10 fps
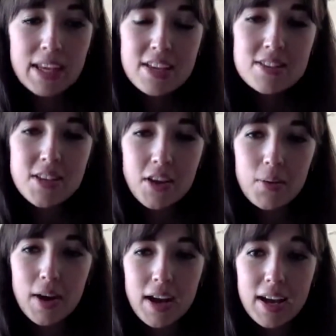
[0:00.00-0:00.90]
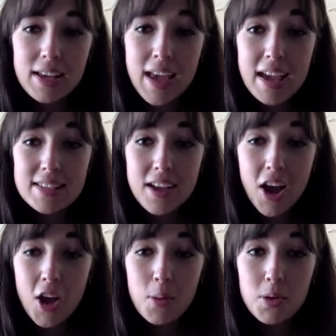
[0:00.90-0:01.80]
So yes, I
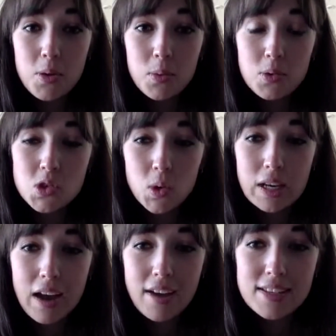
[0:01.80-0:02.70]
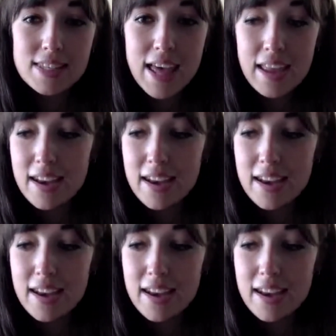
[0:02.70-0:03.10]
hope you will join us then.